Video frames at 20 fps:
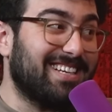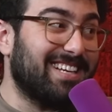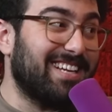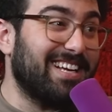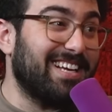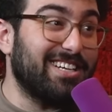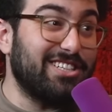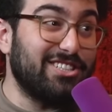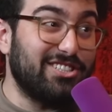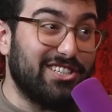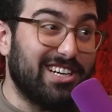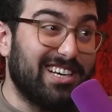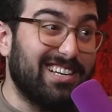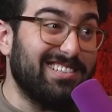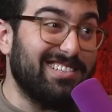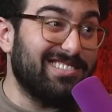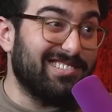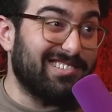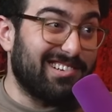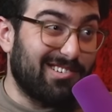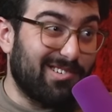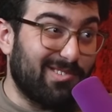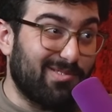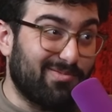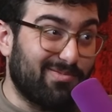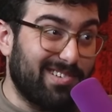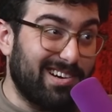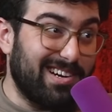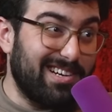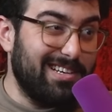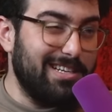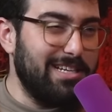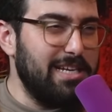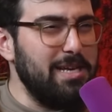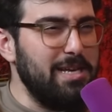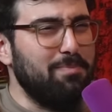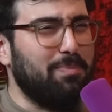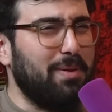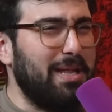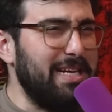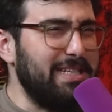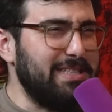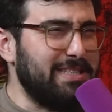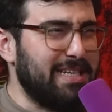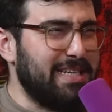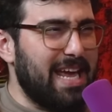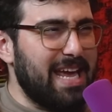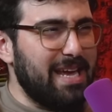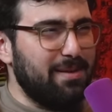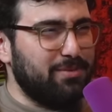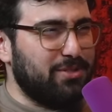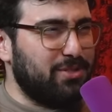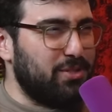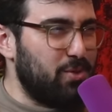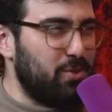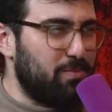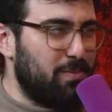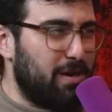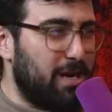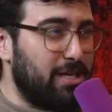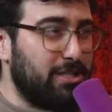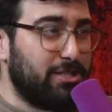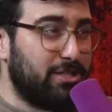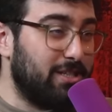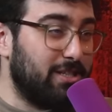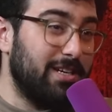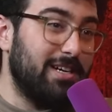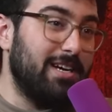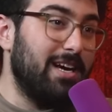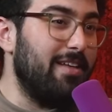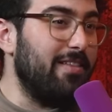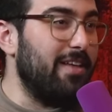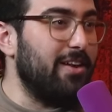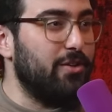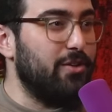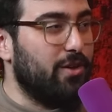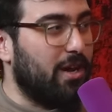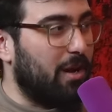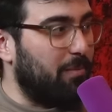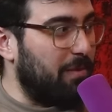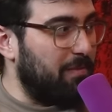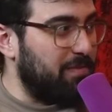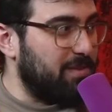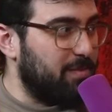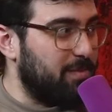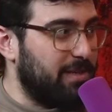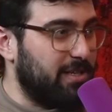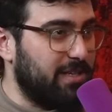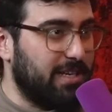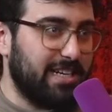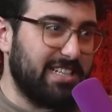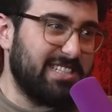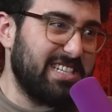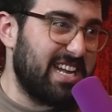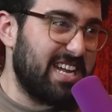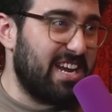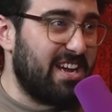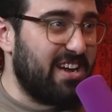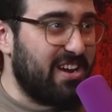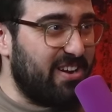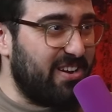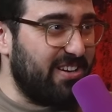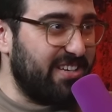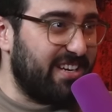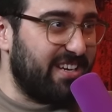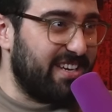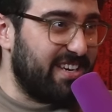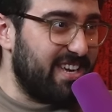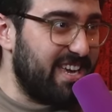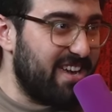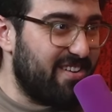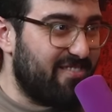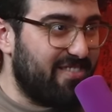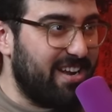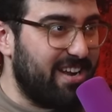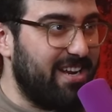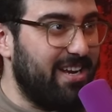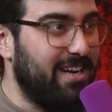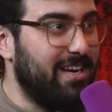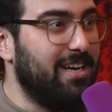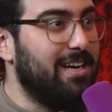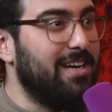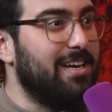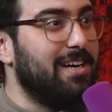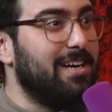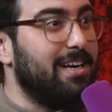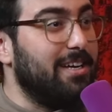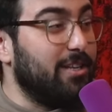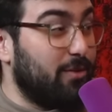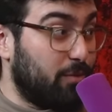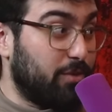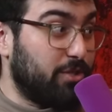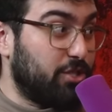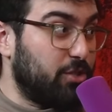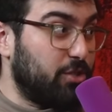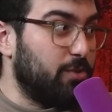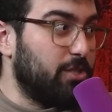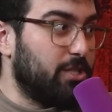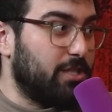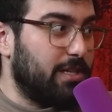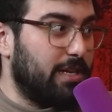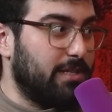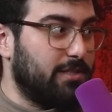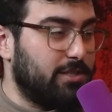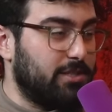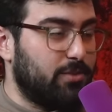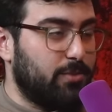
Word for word: of sound like a jealous girlfriend. He plays games too much. And then you come up to me like it's going to hurt your hearing. You were Jewish in that